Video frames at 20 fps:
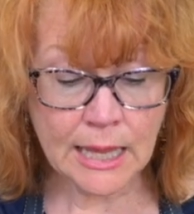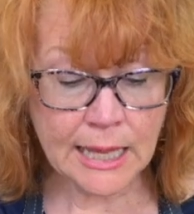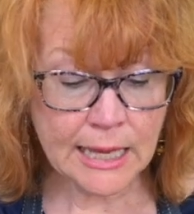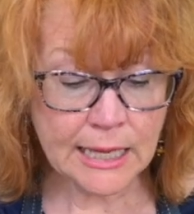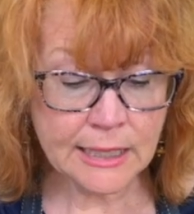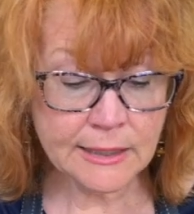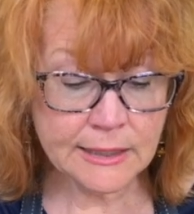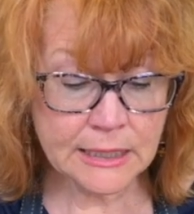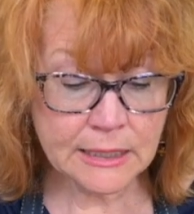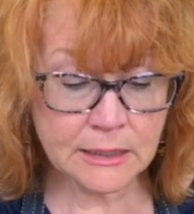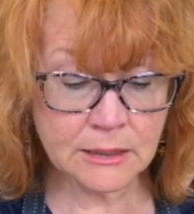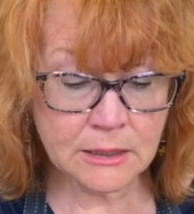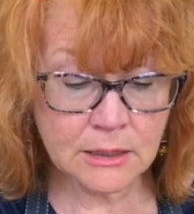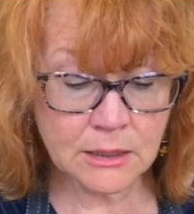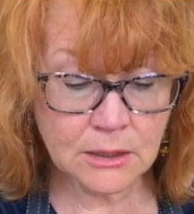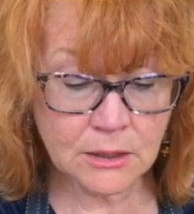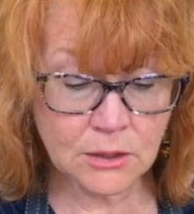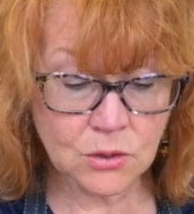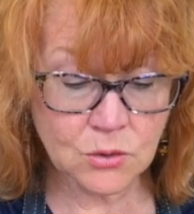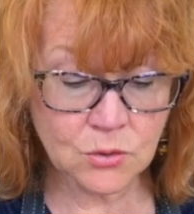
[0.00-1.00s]
And
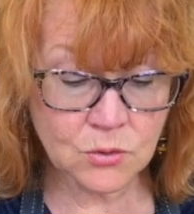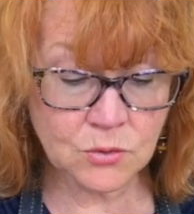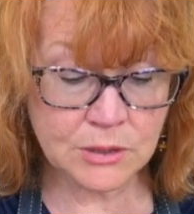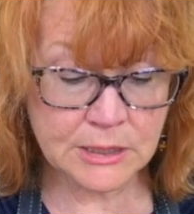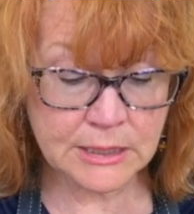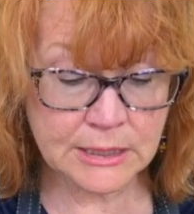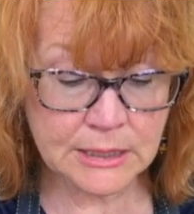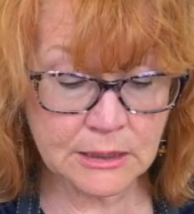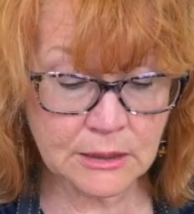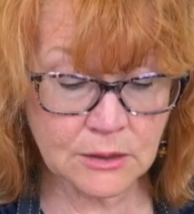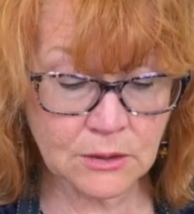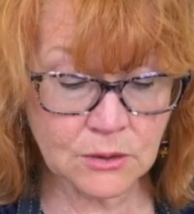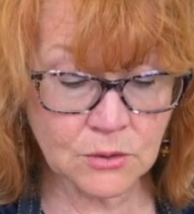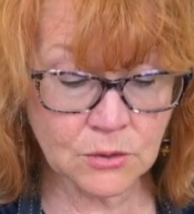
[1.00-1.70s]
then using